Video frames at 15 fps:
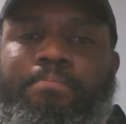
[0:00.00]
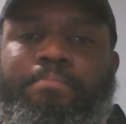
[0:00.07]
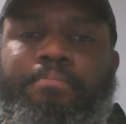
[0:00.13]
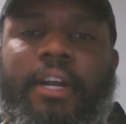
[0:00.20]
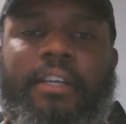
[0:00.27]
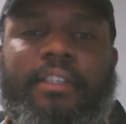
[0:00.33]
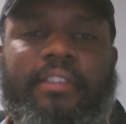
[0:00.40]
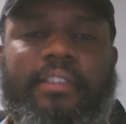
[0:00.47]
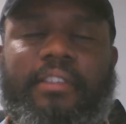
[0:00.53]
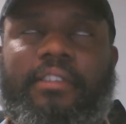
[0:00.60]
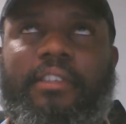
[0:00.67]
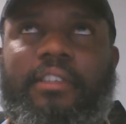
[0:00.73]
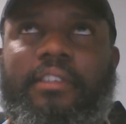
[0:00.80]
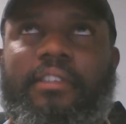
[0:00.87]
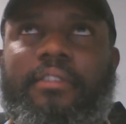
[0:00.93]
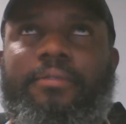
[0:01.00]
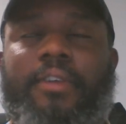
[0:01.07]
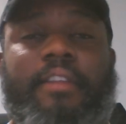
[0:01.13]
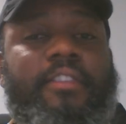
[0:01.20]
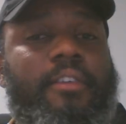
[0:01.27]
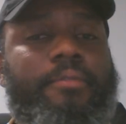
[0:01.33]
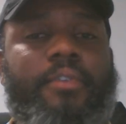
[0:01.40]
practices
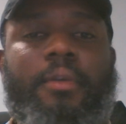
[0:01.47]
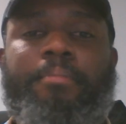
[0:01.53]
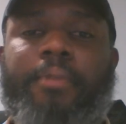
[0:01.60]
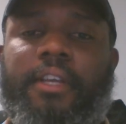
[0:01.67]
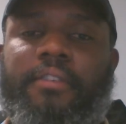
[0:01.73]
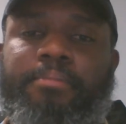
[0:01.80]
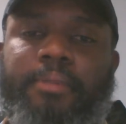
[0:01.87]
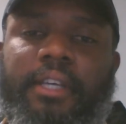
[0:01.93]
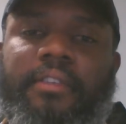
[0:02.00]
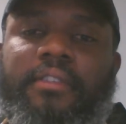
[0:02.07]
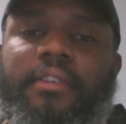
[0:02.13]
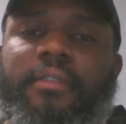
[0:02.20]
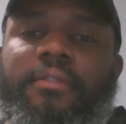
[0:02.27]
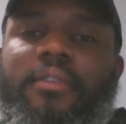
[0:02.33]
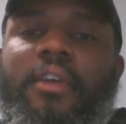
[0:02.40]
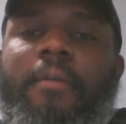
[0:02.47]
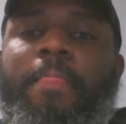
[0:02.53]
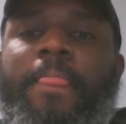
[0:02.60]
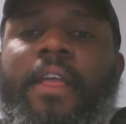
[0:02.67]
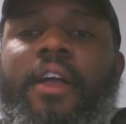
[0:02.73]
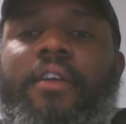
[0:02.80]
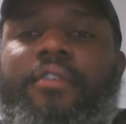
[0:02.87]
and different perspectives,
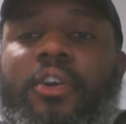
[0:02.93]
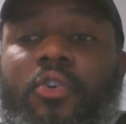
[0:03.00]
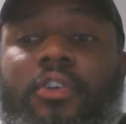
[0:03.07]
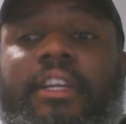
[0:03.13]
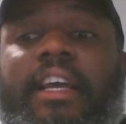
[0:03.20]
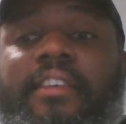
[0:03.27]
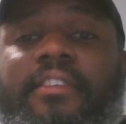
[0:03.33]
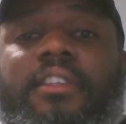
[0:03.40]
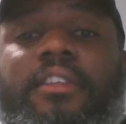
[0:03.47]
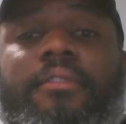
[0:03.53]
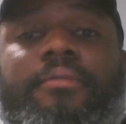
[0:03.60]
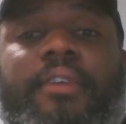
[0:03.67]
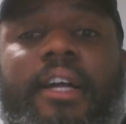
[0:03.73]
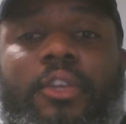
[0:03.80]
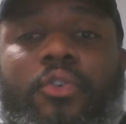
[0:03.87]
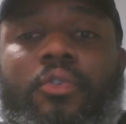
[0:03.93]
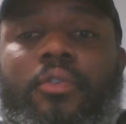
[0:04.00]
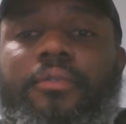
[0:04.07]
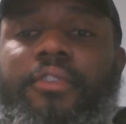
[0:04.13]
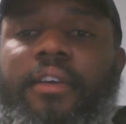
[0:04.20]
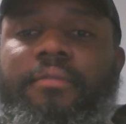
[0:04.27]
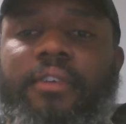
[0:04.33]
recognizing the value of
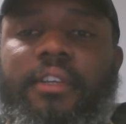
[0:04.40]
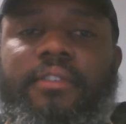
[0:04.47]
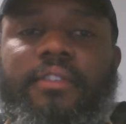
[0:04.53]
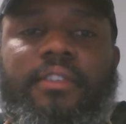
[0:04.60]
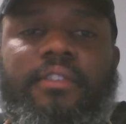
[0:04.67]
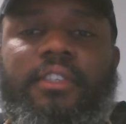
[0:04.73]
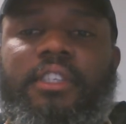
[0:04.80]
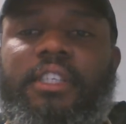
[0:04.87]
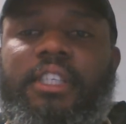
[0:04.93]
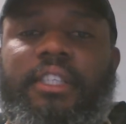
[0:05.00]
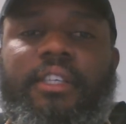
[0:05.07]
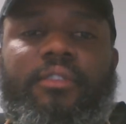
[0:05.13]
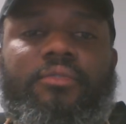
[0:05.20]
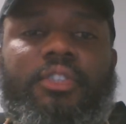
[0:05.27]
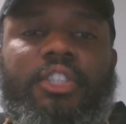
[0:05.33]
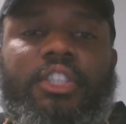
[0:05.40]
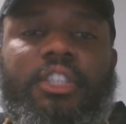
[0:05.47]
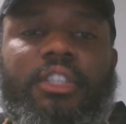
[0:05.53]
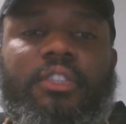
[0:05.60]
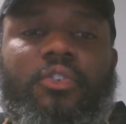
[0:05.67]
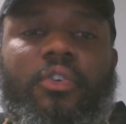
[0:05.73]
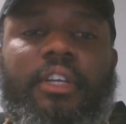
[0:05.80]
diversity in
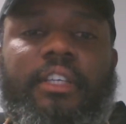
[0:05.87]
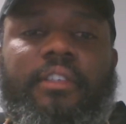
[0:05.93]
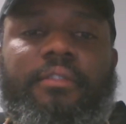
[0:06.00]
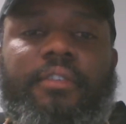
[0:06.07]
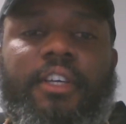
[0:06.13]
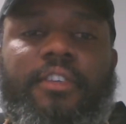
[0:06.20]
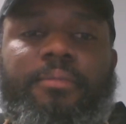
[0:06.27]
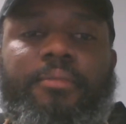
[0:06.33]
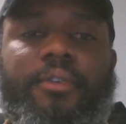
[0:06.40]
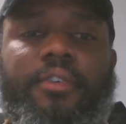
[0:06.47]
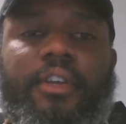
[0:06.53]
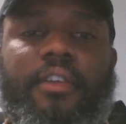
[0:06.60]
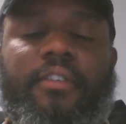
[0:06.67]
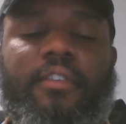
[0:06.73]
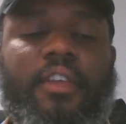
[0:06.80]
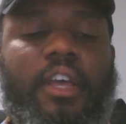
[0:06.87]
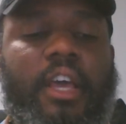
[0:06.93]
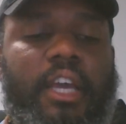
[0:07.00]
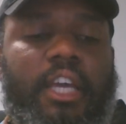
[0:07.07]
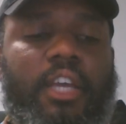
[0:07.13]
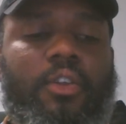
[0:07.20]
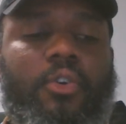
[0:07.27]
enriching collective experience.
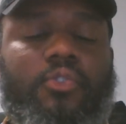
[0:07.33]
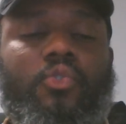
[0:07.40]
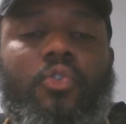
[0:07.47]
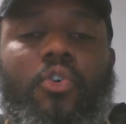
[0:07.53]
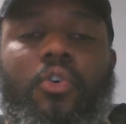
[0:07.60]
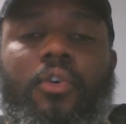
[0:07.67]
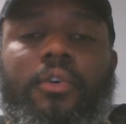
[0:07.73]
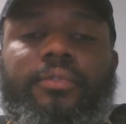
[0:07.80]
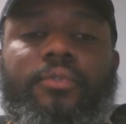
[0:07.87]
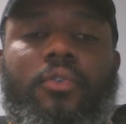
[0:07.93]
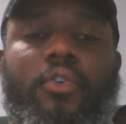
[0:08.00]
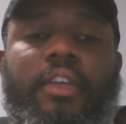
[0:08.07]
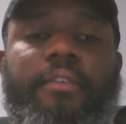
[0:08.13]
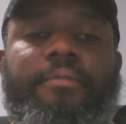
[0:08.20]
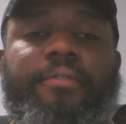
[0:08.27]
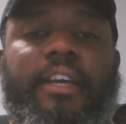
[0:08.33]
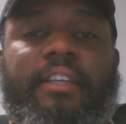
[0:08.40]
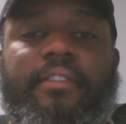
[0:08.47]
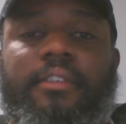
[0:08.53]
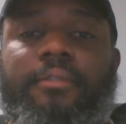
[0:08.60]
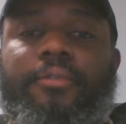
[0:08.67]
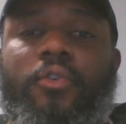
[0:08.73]
It also calls for
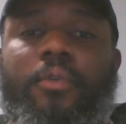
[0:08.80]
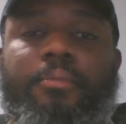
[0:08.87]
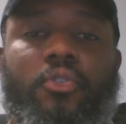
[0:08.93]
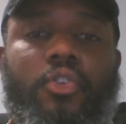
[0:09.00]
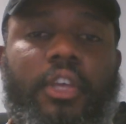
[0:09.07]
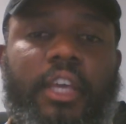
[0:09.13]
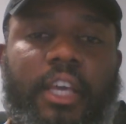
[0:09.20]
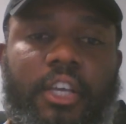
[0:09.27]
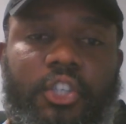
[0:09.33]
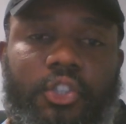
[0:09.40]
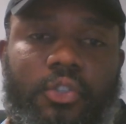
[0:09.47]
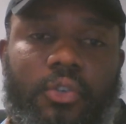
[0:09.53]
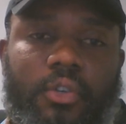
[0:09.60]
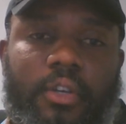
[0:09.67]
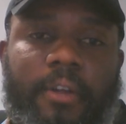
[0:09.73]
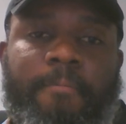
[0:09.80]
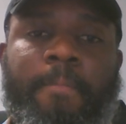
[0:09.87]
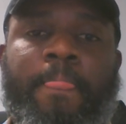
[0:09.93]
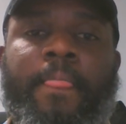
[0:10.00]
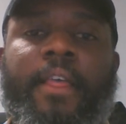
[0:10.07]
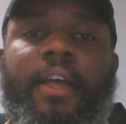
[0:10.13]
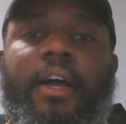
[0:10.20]
effective communication,
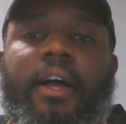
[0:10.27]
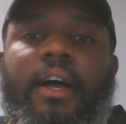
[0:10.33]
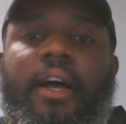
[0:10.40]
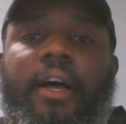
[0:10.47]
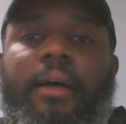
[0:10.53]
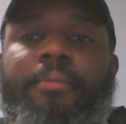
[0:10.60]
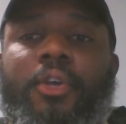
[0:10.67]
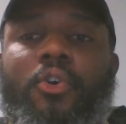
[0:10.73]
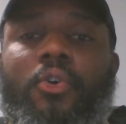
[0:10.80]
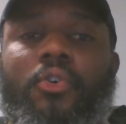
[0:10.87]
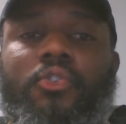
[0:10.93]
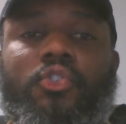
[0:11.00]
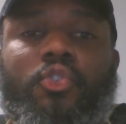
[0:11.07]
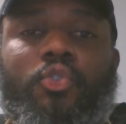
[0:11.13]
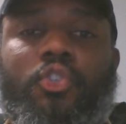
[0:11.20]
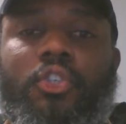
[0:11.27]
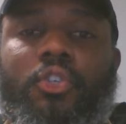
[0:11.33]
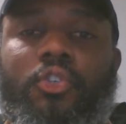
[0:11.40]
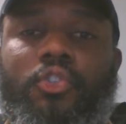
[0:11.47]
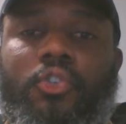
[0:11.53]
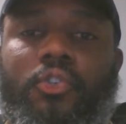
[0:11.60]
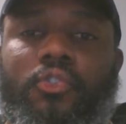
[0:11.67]
because you're
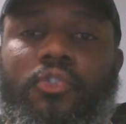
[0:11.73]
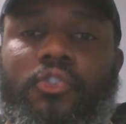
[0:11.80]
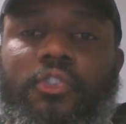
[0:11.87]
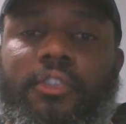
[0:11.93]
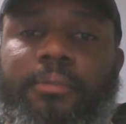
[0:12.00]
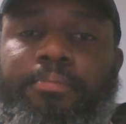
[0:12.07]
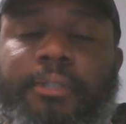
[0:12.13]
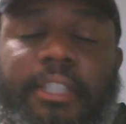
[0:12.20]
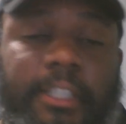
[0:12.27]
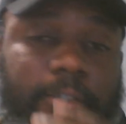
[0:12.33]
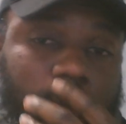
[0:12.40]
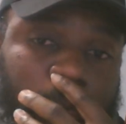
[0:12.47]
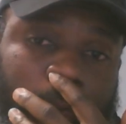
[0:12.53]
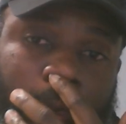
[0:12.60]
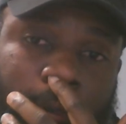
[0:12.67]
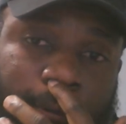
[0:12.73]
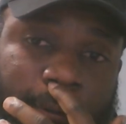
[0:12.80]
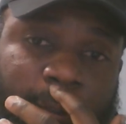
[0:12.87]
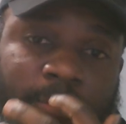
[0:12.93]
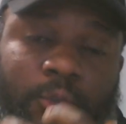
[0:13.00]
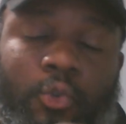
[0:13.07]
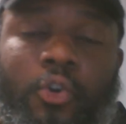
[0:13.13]
not just speaking to
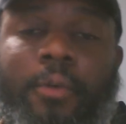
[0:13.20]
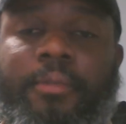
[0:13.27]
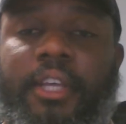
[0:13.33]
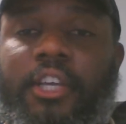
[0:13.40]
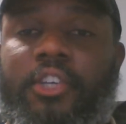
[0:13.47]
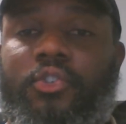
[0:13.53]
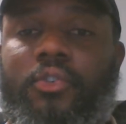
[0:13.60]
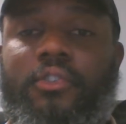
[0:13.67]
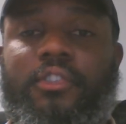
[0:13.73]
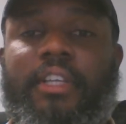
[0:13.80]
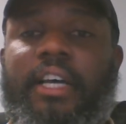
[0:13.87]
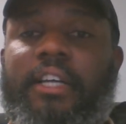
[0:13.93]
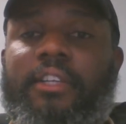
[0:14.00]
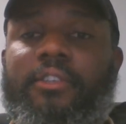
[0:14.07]
yourself. So communication style,